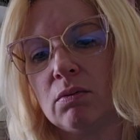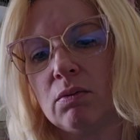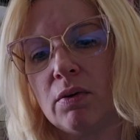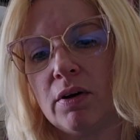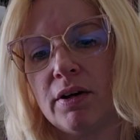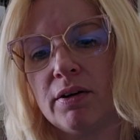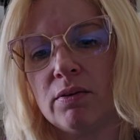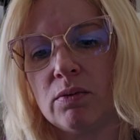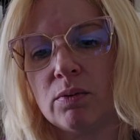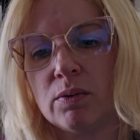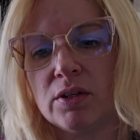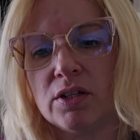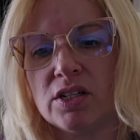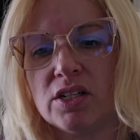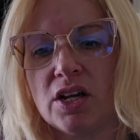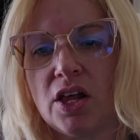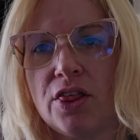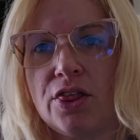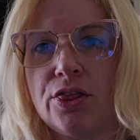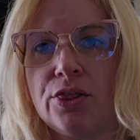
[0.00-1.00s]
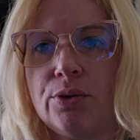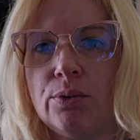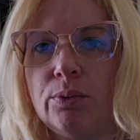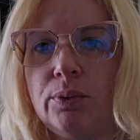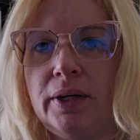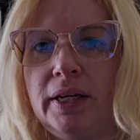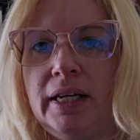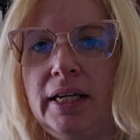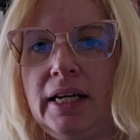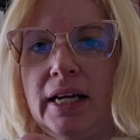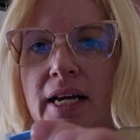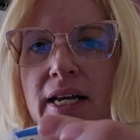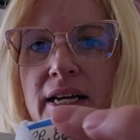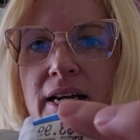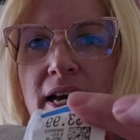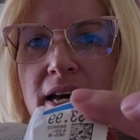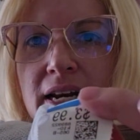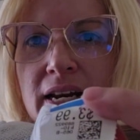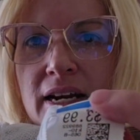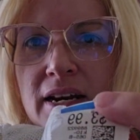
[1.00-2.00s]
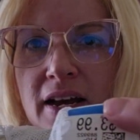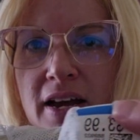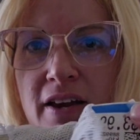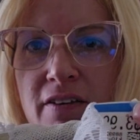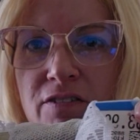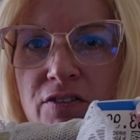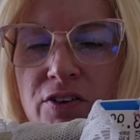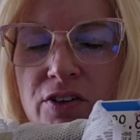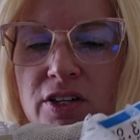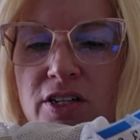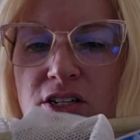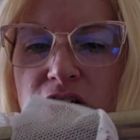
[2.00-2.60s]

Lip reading: one was $3.99 for